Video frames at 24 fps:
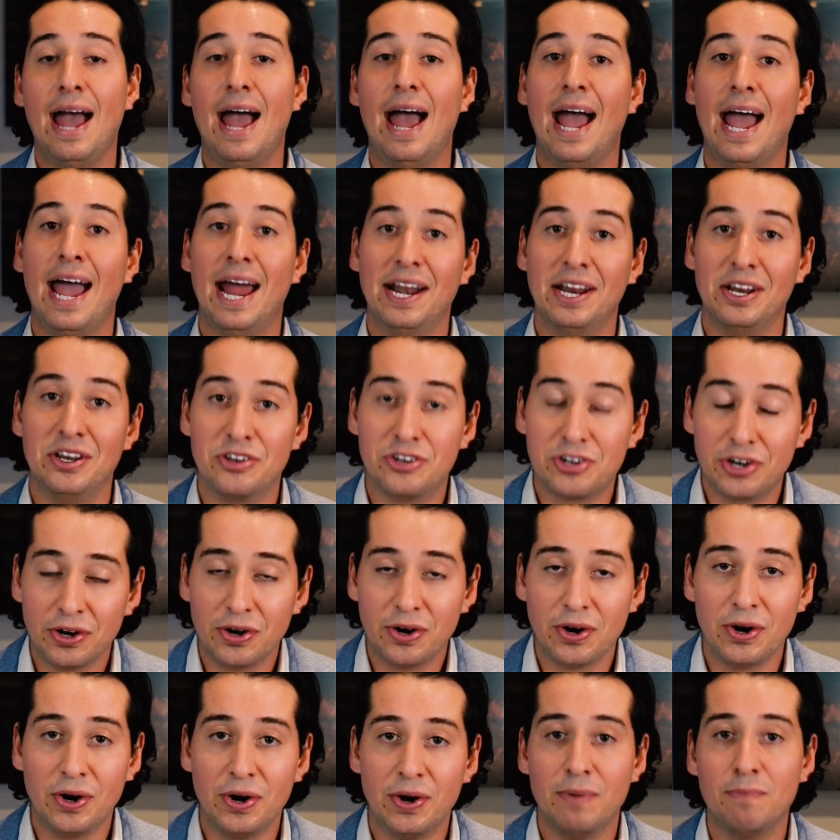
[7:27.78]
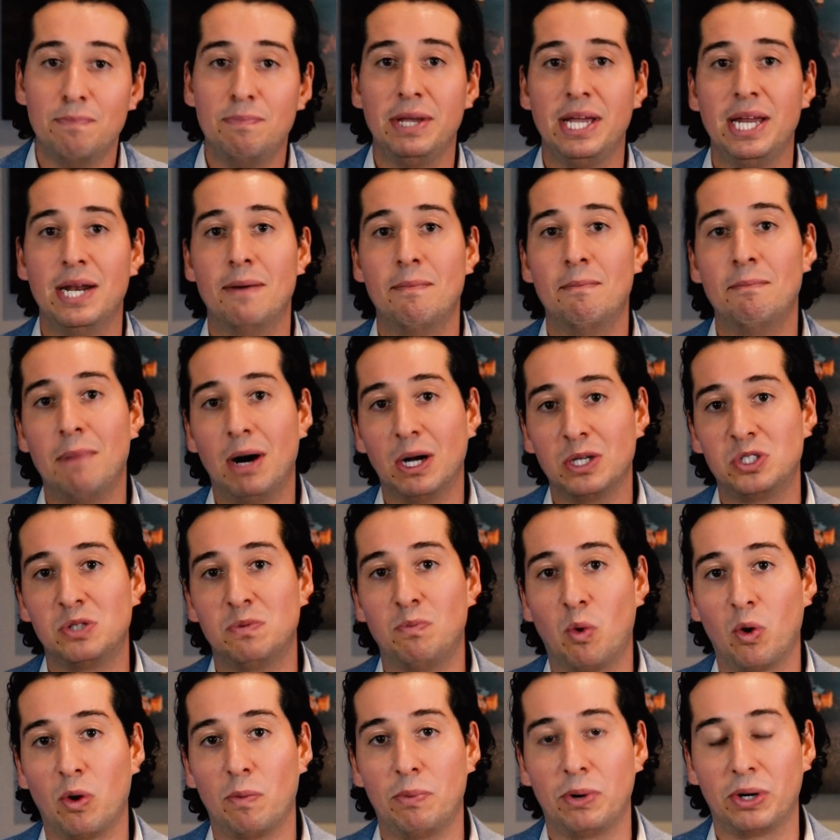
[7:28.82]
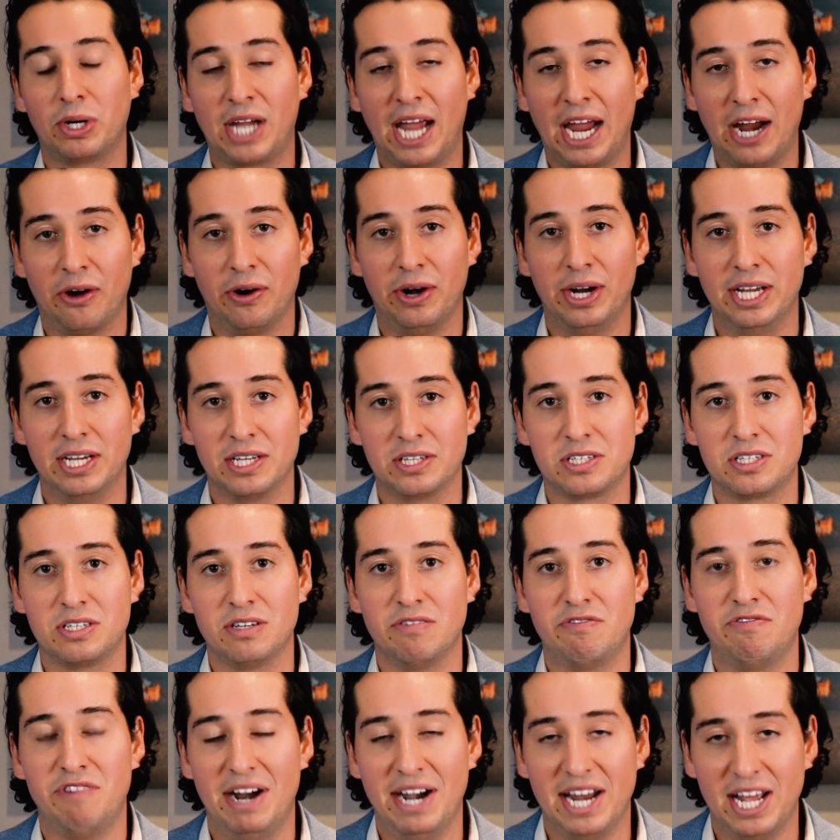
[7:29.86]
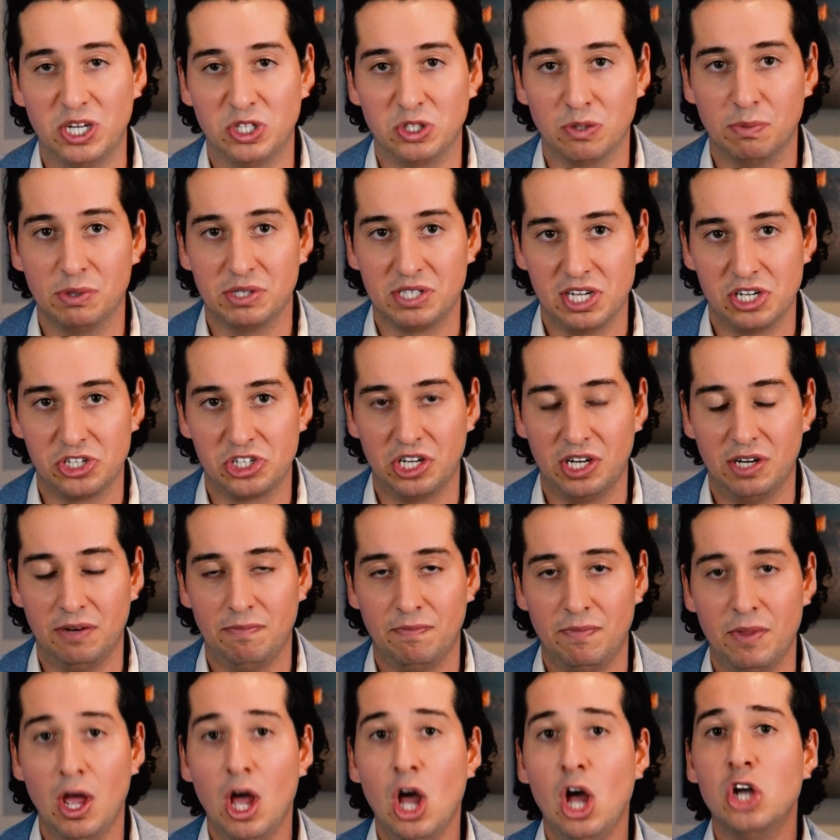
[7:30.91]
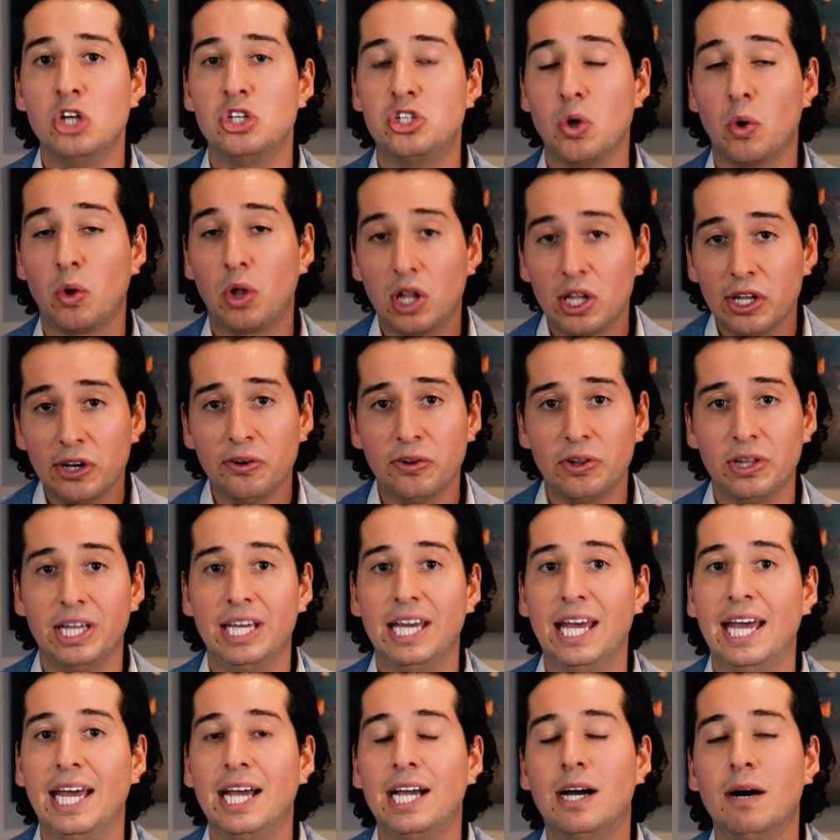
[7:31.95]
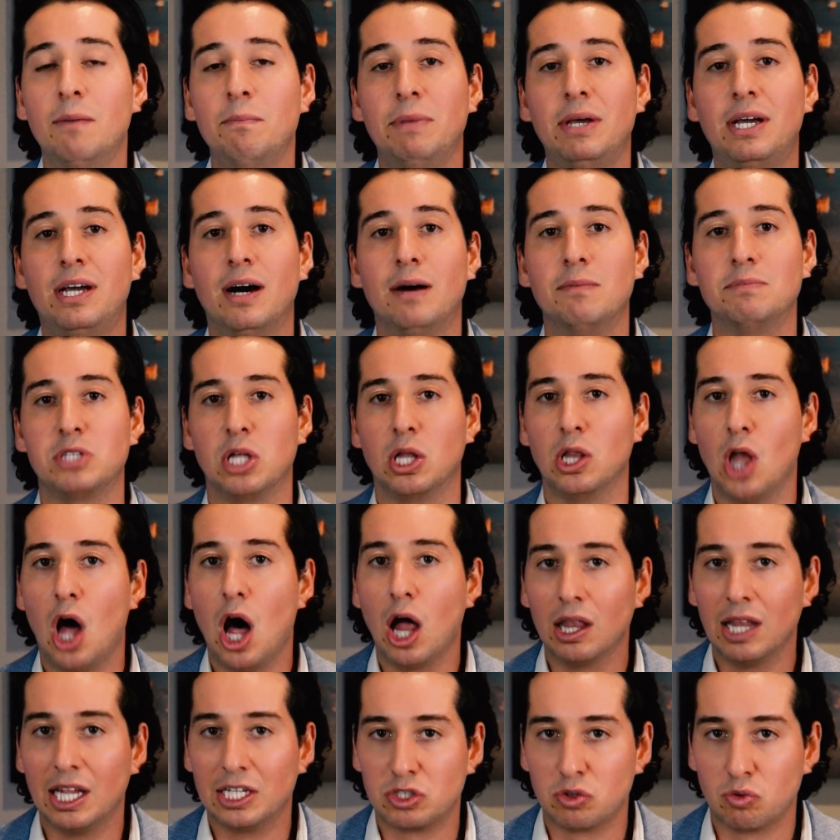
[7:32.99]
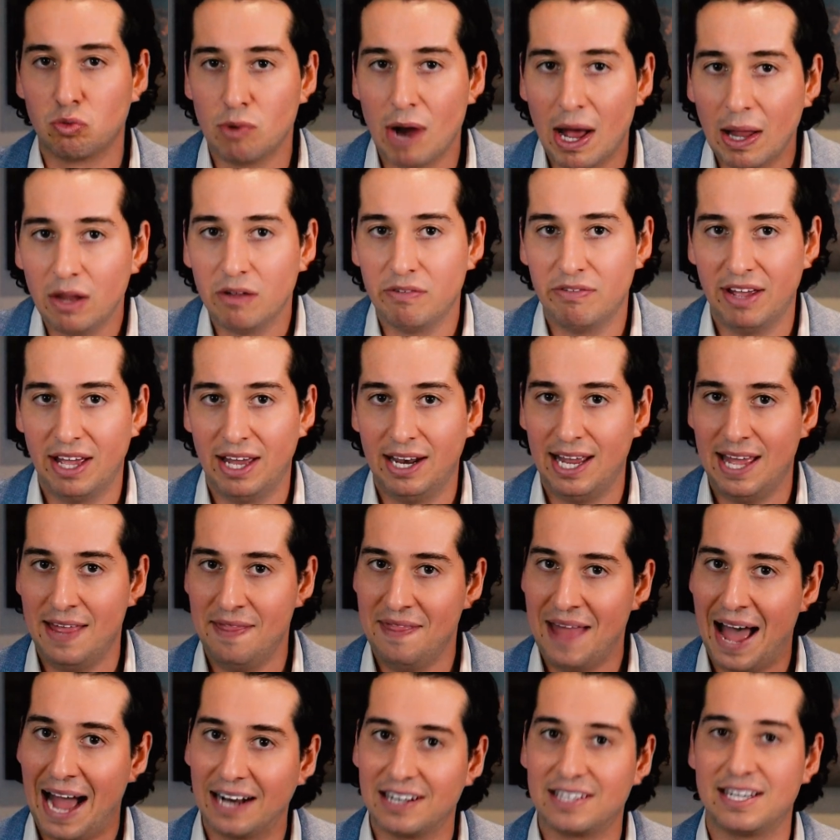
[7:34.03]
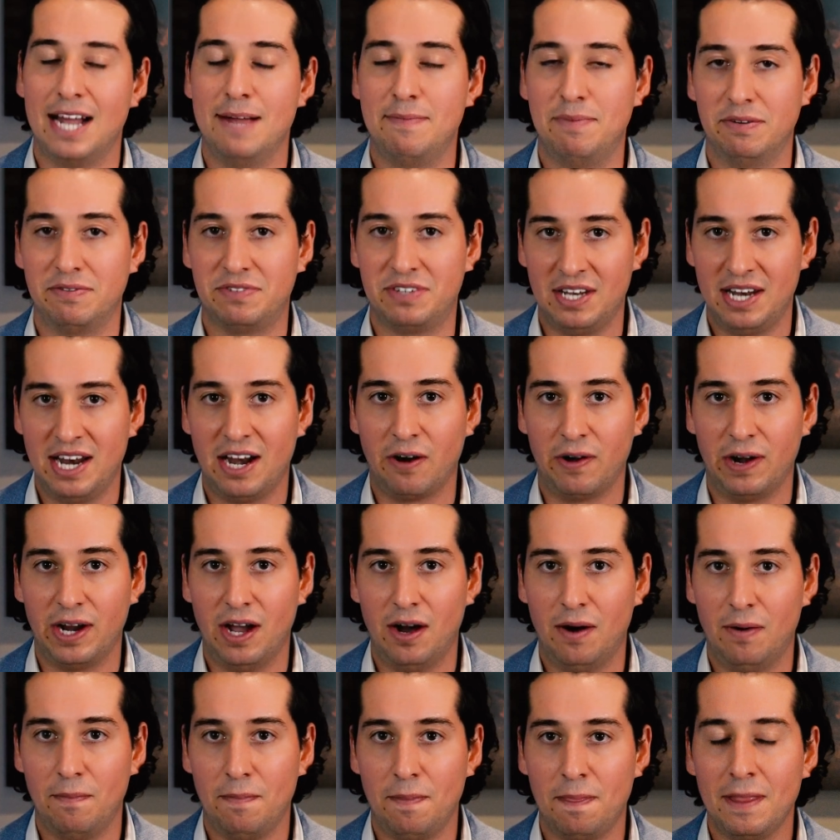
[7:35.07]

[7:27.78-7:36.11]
and in turn, be in a much more precarious financial position. So clearly, income becomes a lot less relevant in that type of scenario.